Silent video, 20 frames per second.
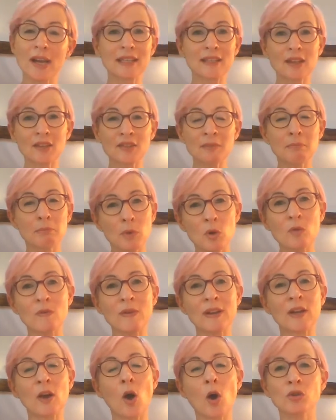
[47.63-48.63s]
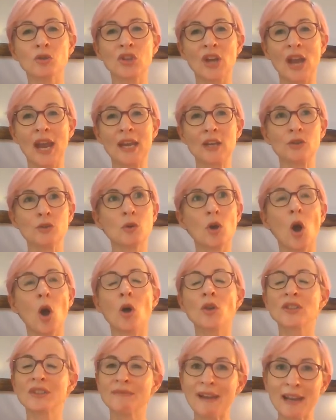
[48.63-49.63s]
It doesn't move, it can't change, you
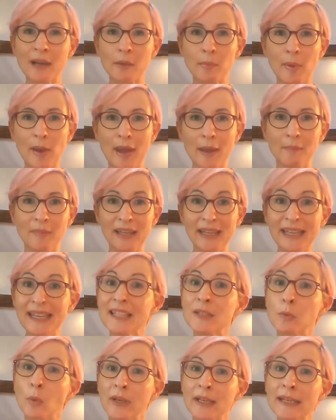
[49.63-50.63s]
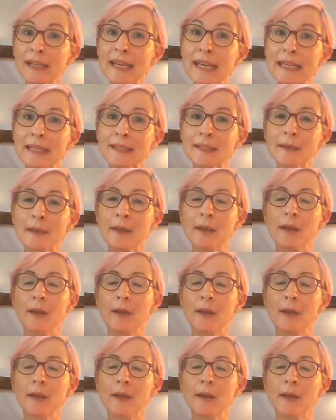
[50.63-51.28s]
can't develop it. It is what it is.